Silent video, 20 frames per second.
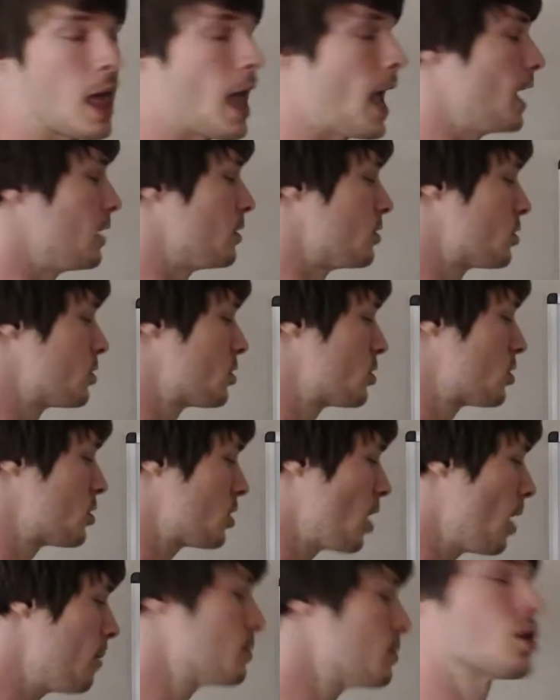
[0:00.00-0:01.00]
and
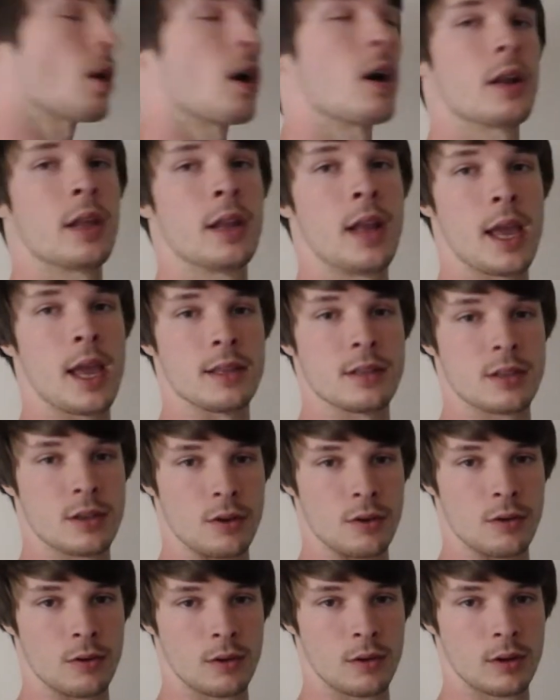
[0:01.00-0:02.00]
some chart in
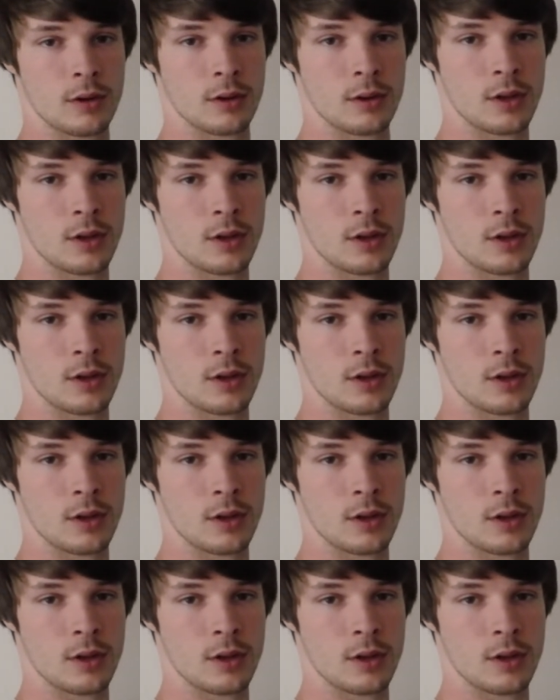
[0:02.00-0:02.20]
A2,